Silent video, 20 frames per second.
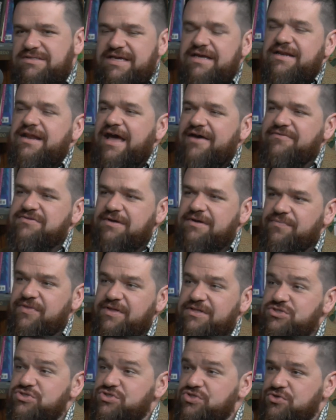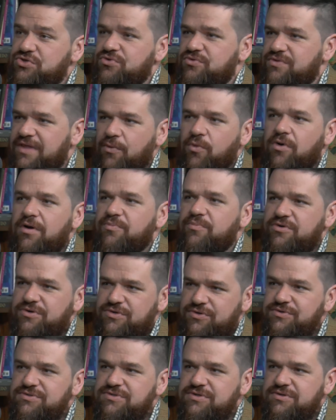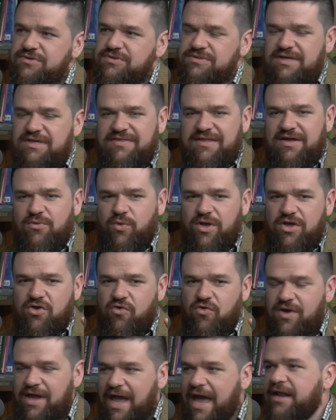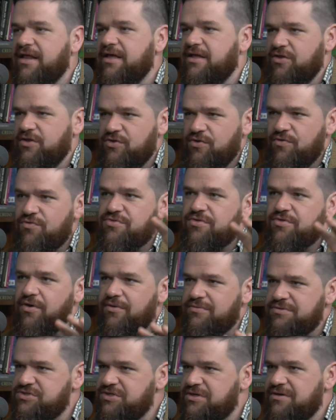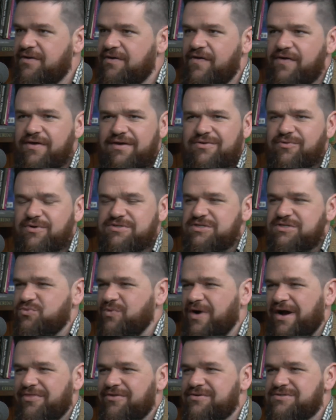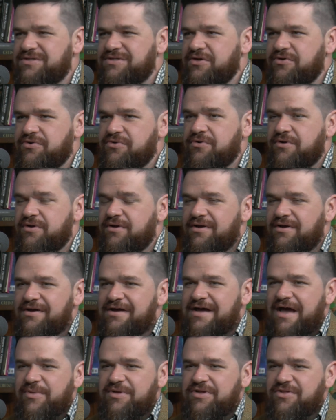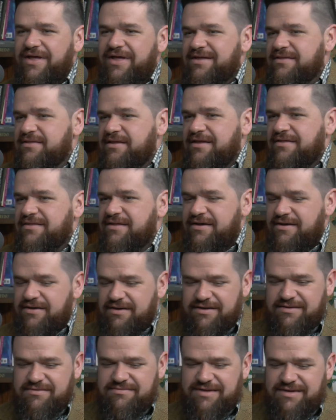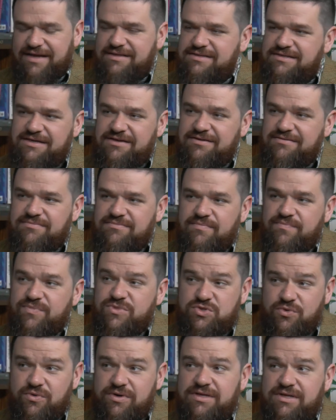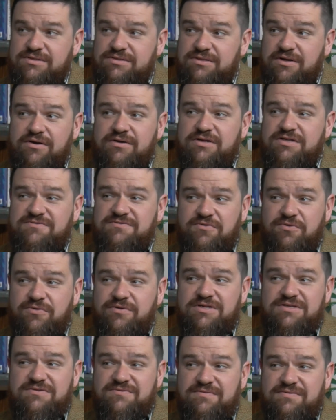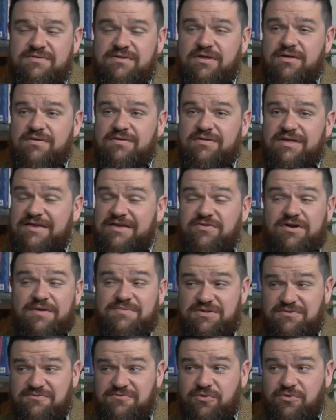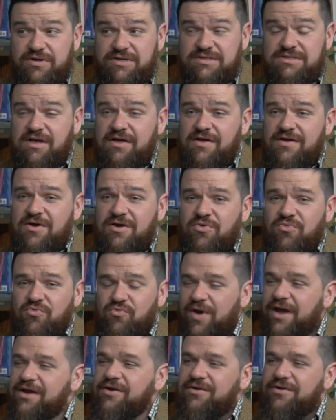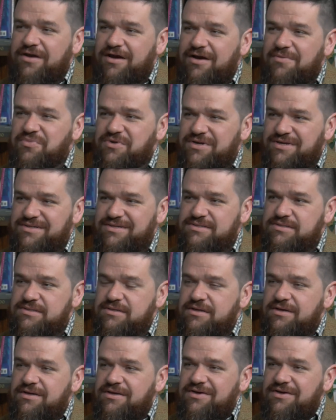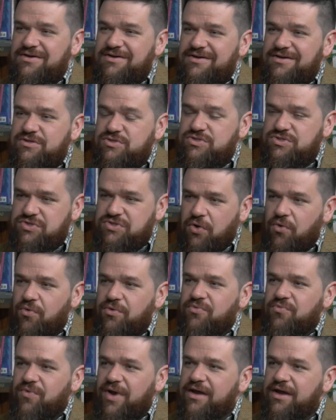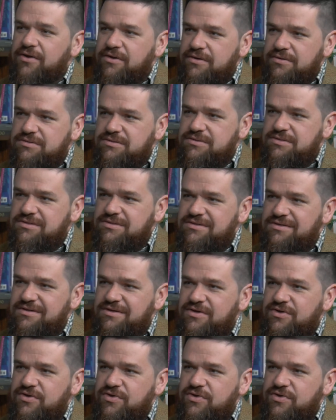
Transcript: didn't have something to do; they weren't producers, and then we created youth culture, which is why there's no. I mean, you know, like in, in the 1920s, 30s, 40s, even up to the 40s, record companies sold records